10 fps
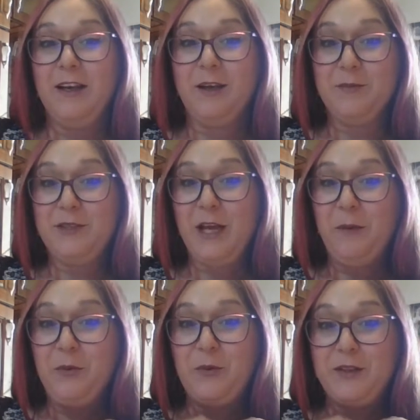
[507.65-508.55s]
to
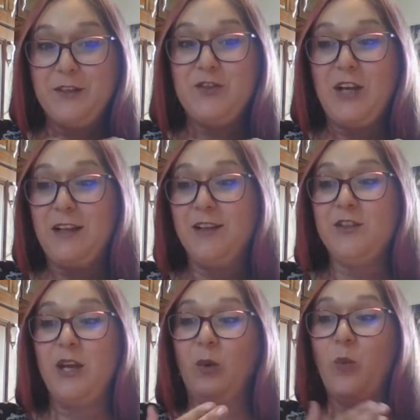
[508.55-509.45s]
help you with this challenge,
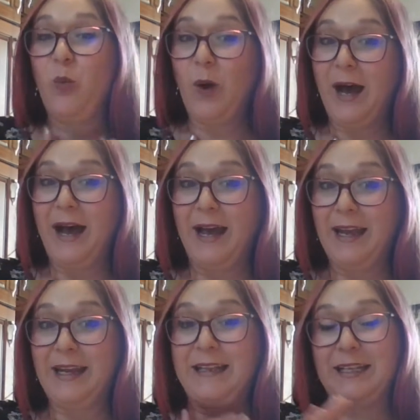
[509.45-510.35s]
and why.